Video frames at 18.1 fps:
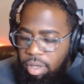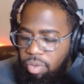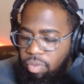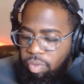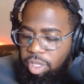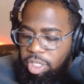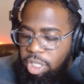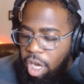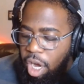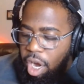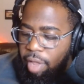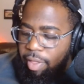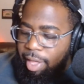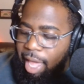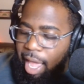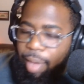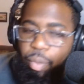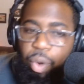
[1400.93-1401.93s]
We saw how the
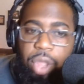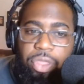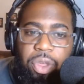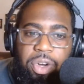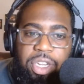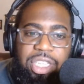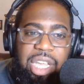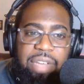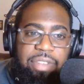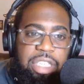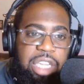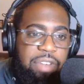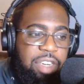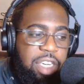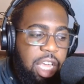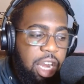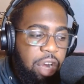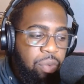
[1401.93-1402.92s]
game went,
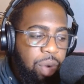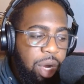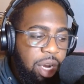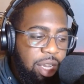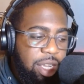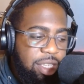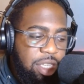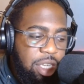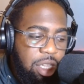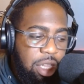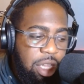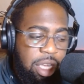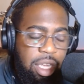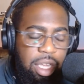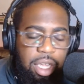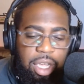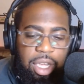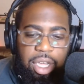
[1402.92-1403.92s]
37-17, and
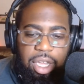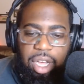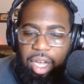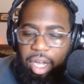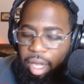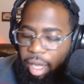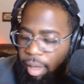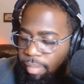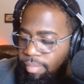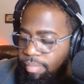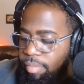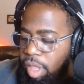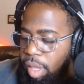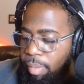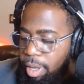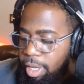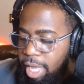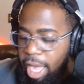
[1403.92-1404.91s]
realistically,
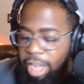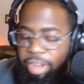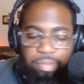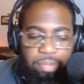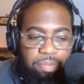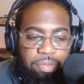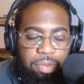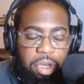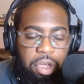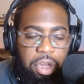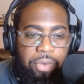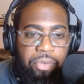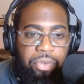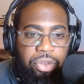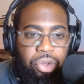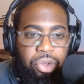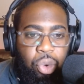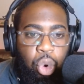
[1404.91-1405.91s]
the Buckeyes could have
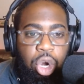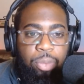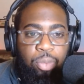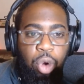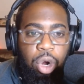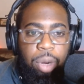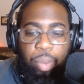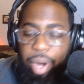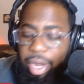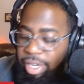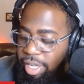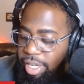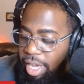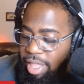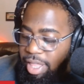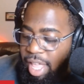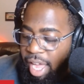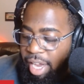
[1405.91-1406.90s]
scored more points
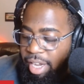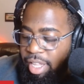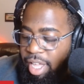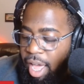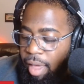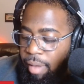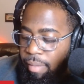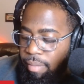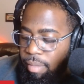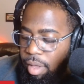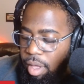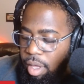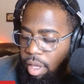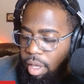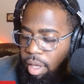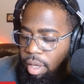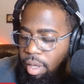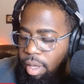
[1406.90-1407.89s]
in that game.
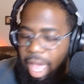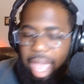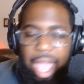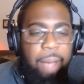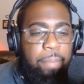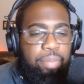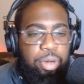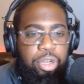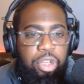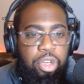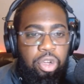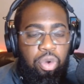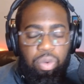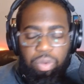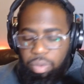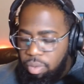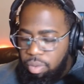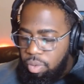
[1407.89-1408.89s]
At Purdue,
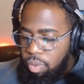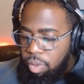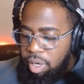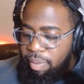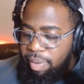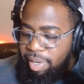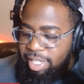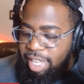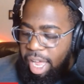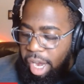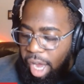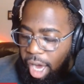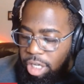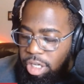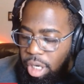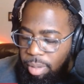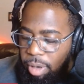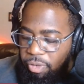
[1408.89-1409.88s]
what was that,
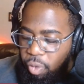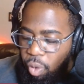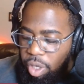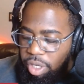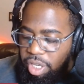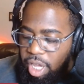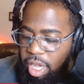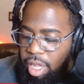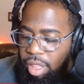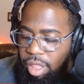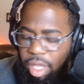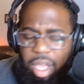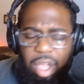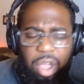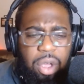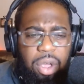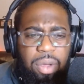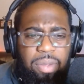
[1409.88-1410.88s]
October 14th?
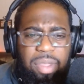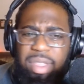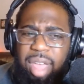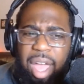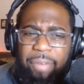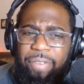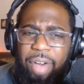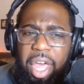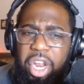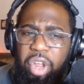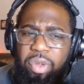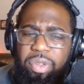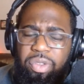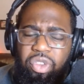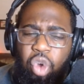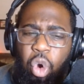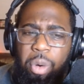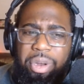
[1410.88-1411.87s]
The final
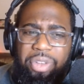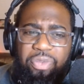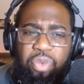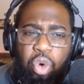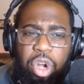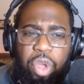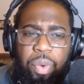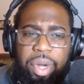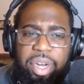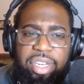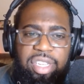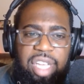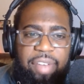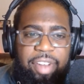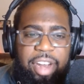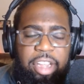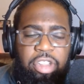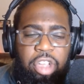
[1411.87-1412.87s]
score was
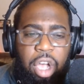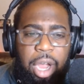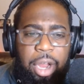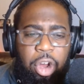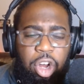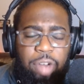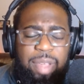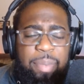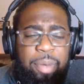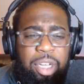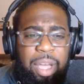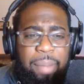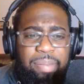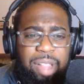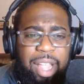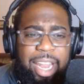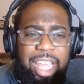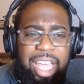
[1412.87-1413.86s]
41-7. I heard people
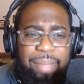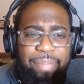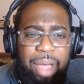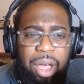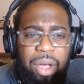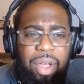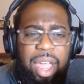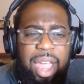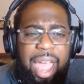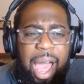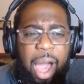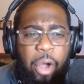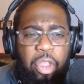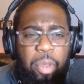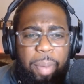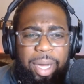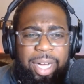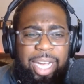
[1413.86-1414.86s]
complaining about how
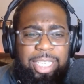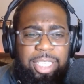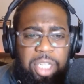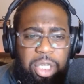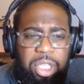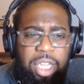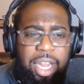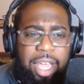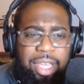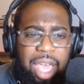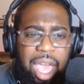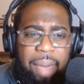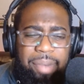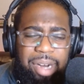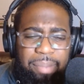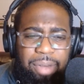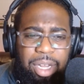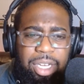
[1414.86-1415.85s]
the Buckeyes looked in that game,
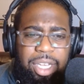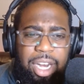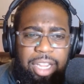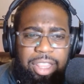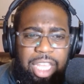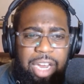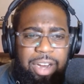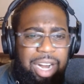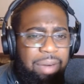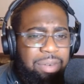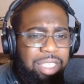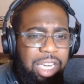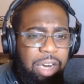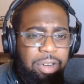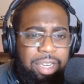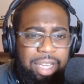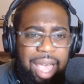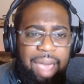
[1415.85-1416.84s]
and I'm looking up there, and I was
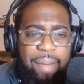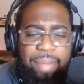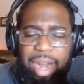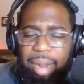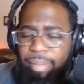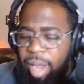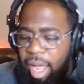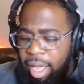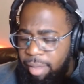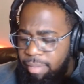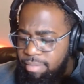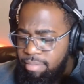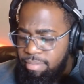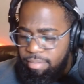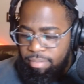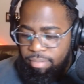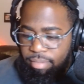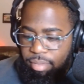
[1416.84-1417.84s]
there at the game, and I'm like,
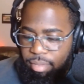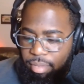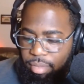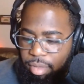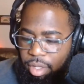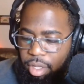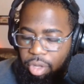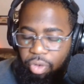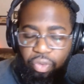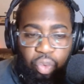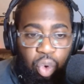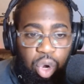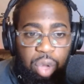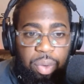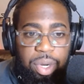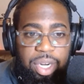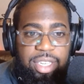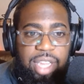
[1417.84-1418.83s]

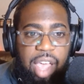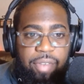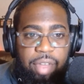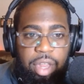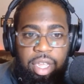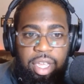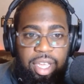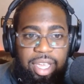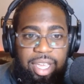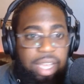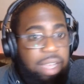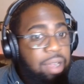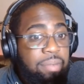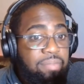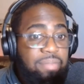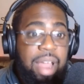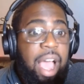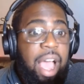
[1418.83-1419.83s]
41-7.
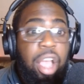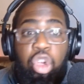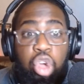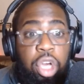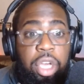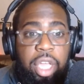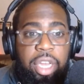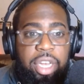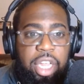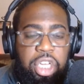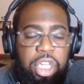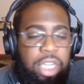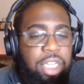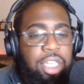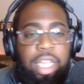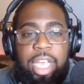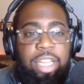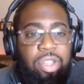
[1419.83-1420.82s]
Not good
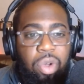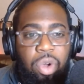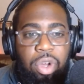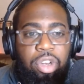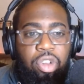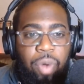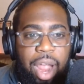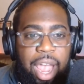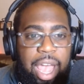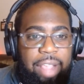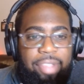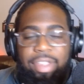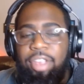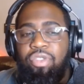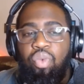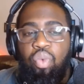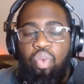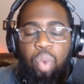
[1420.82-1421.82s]
conditions. It's on grass.
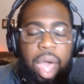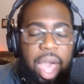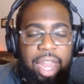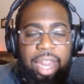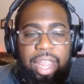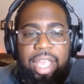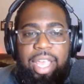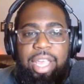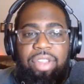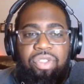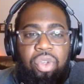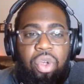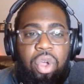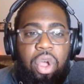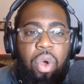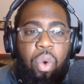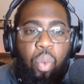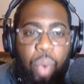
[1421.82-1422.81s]
It's wet. It's
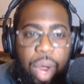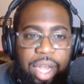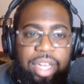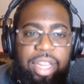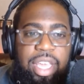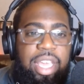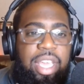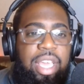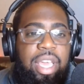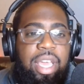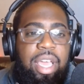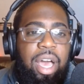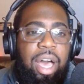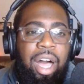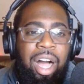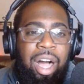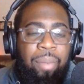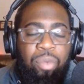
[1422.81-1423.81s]
windy.
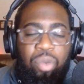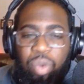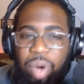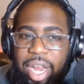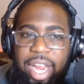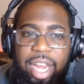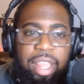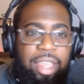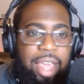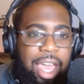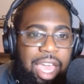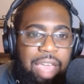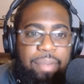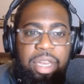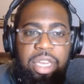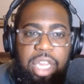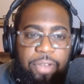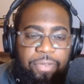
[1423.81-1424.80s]
Rain came
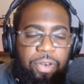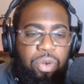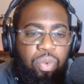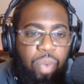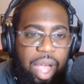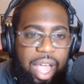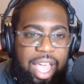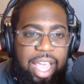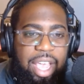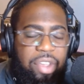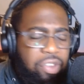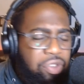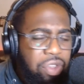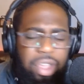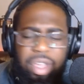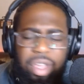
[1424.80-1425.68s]
in different ways.